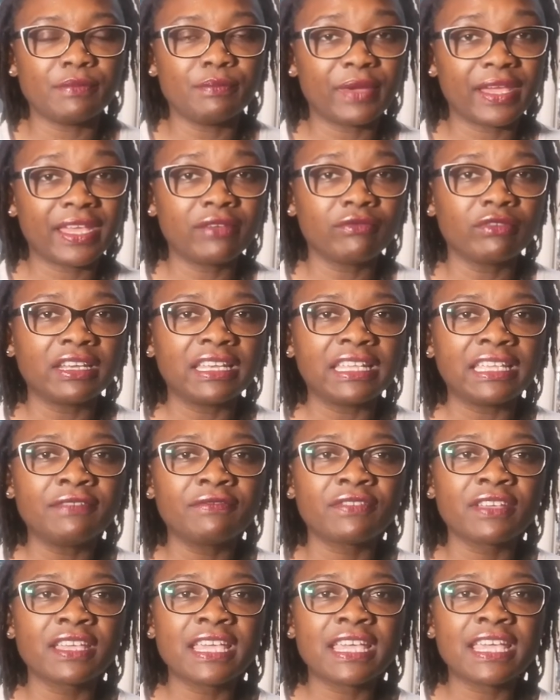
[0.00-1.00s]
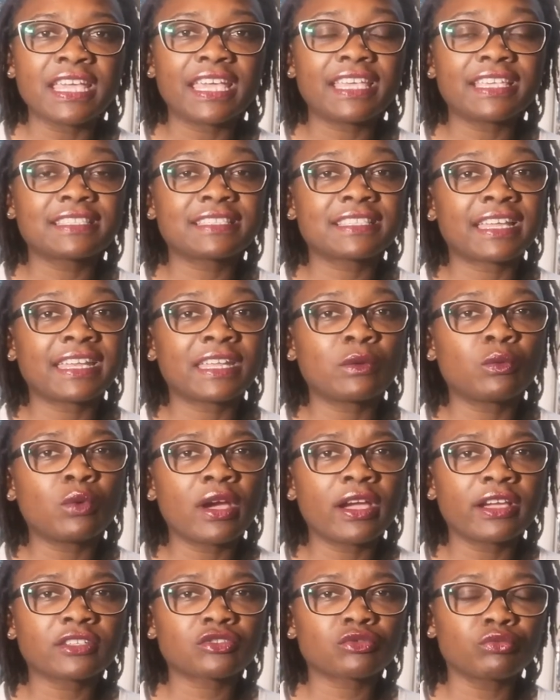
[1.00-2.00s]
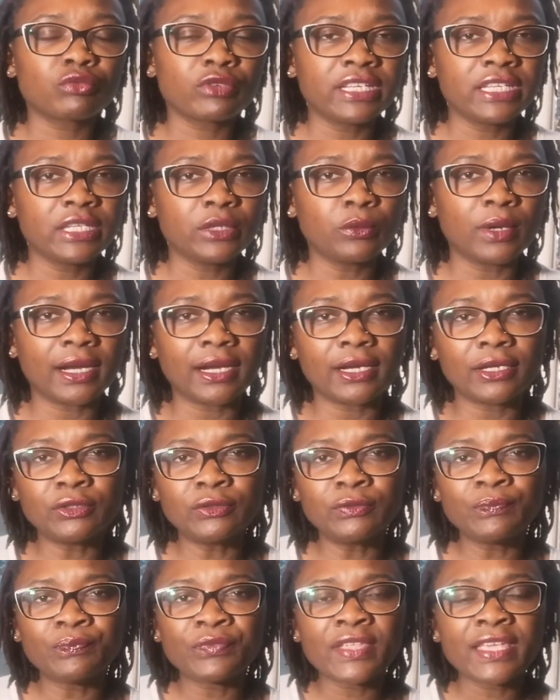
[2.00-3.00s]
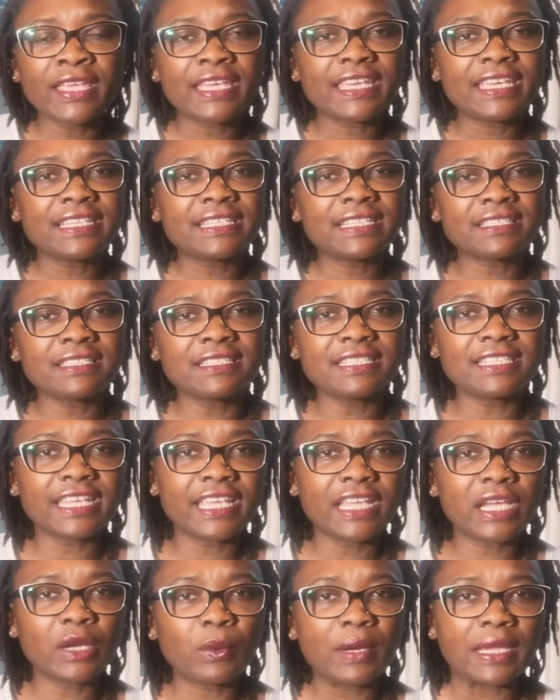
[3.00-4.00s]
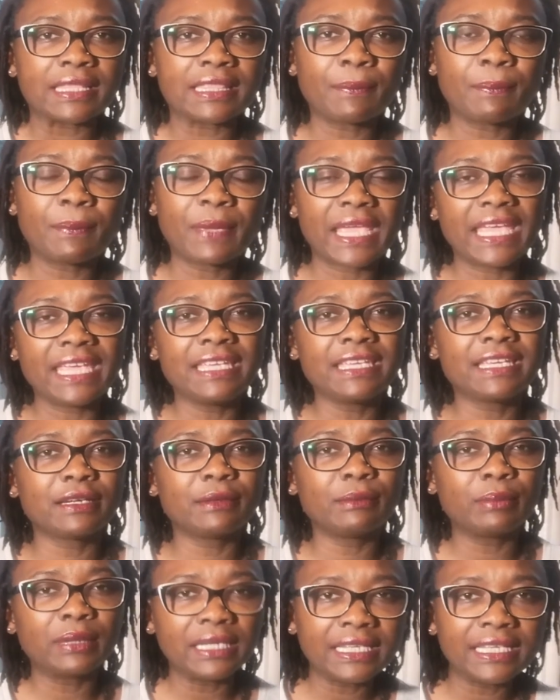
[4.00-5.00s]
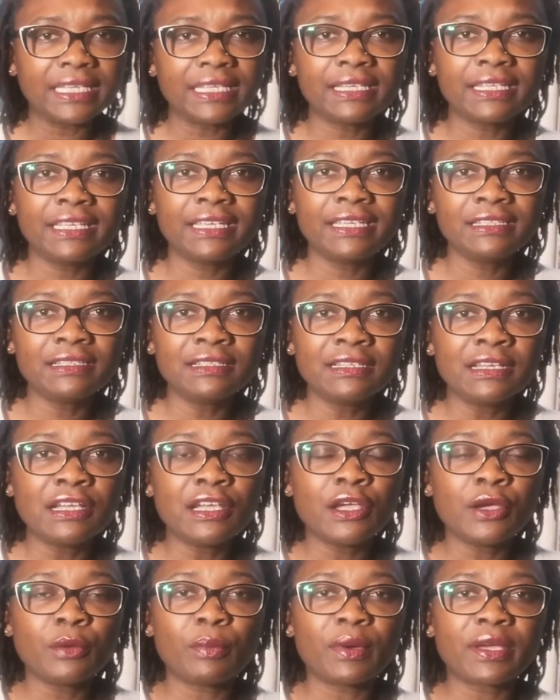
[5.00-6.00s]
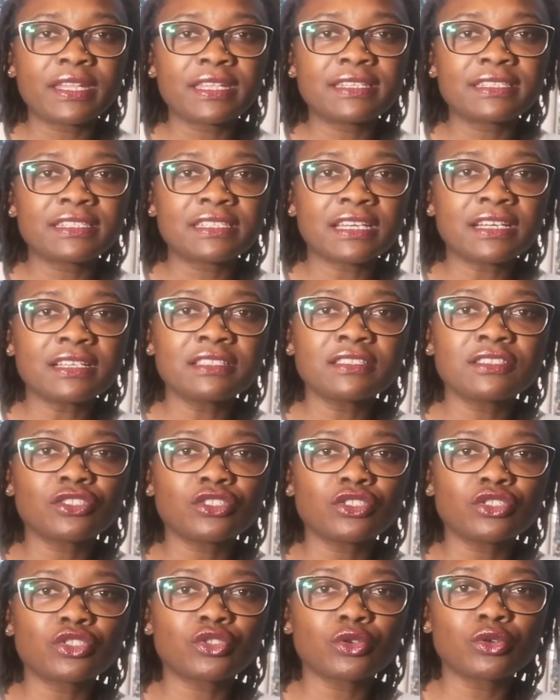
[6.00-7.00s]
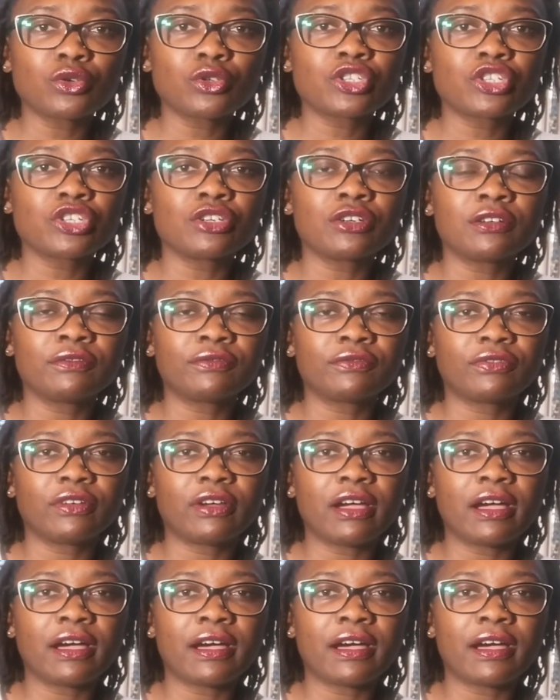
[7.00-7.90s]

pain relief is that it works really well. It doesn't take away the pain completely, but it does sort of